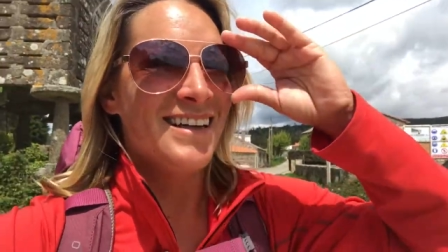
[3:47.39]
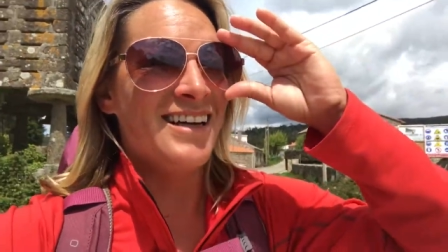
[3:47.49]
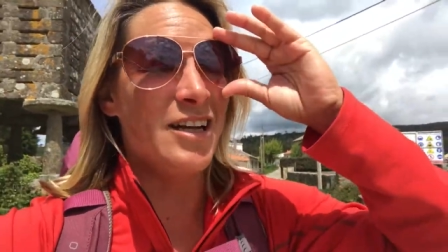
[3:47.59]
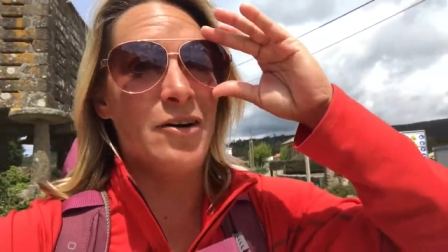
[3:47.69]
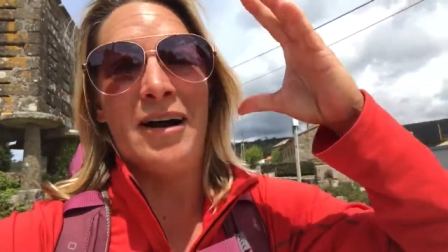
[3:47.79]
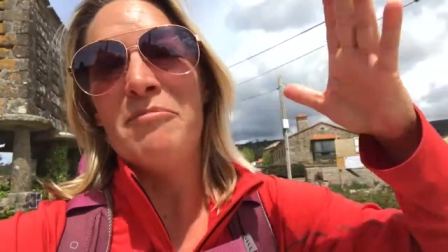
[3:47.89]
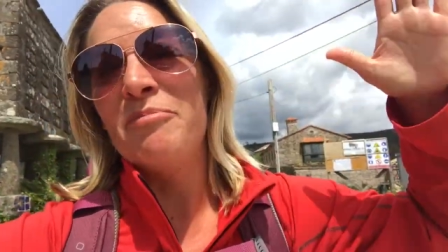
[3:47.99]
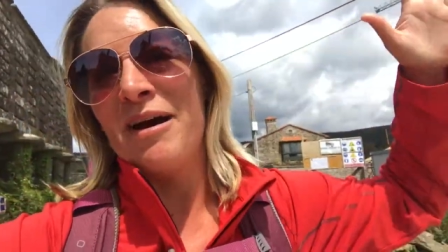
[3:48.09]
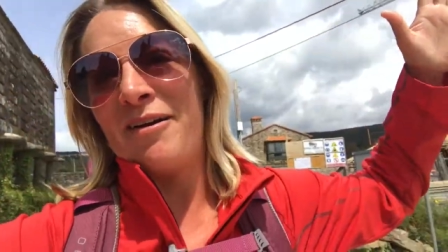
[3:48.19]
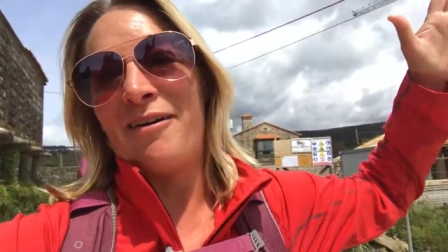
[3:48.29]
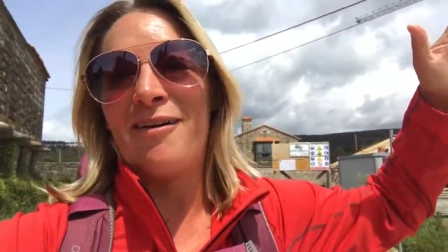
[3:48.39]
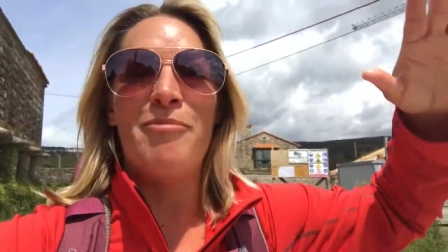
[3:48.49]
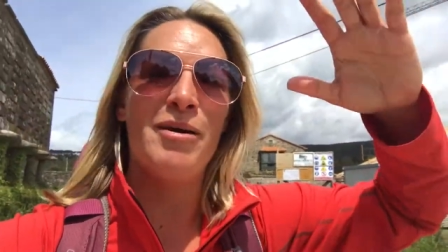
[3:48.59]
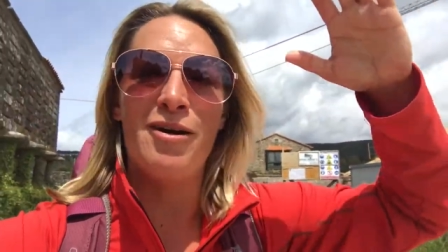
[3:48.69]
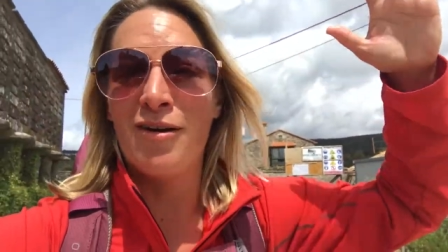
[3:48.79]
you know, I'm better,
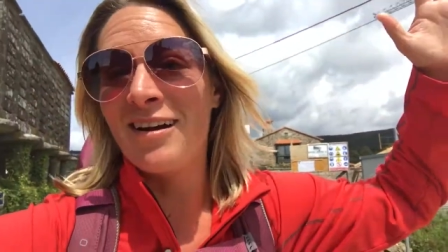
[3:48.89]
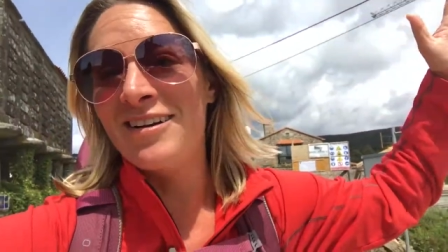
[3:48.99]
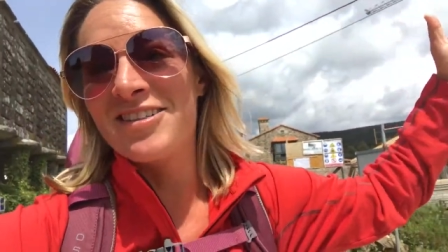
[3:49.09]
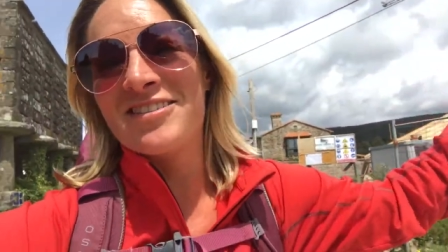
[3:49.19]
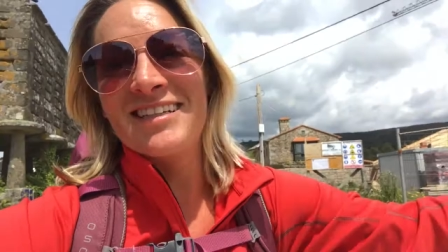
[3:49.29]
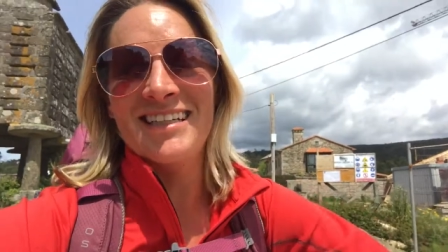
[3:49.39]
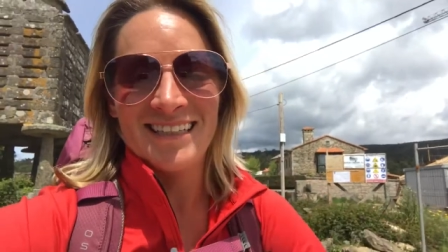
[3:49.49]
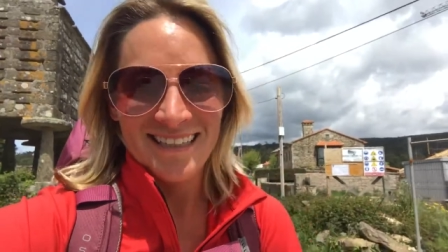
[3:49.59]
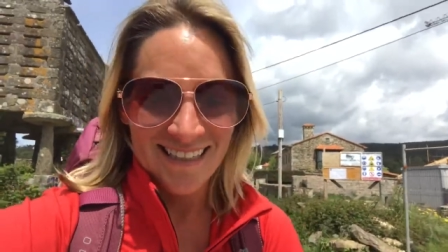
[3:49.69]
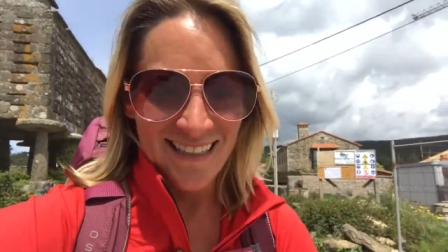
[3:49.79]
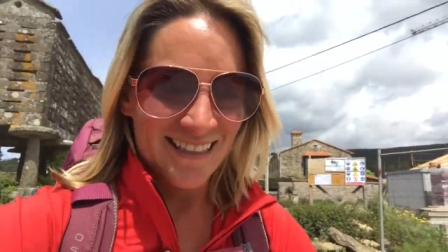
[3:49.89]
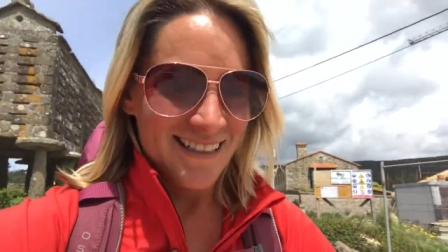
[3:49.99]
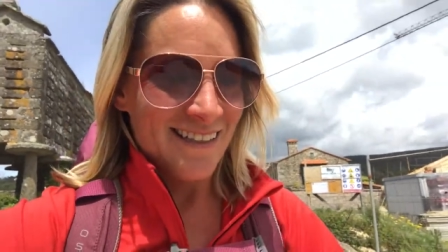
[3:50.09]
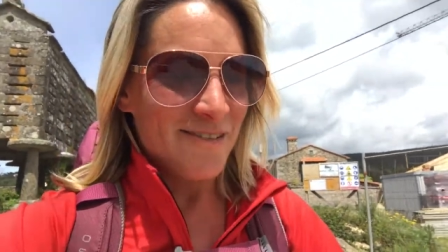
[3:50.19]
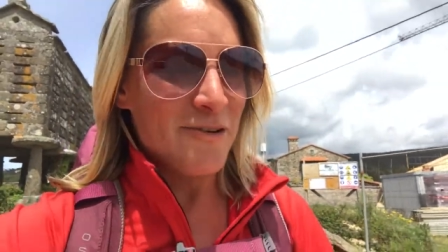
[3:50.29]
better country,
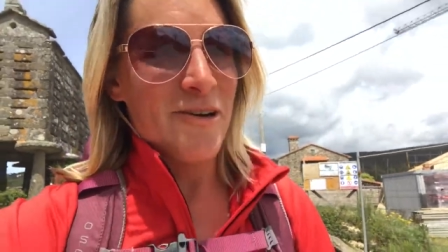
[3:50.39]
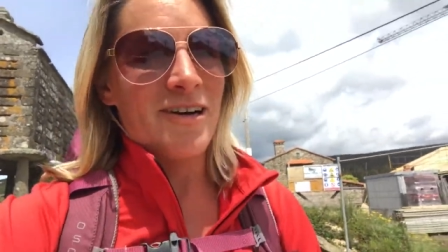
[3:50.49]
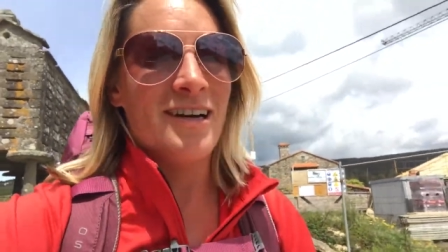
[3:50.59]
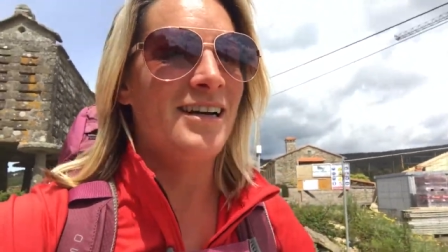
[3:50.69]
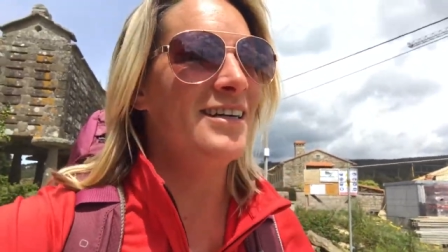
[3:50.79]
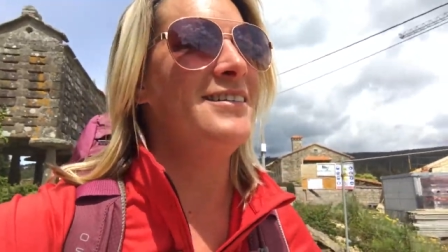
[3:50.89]
or,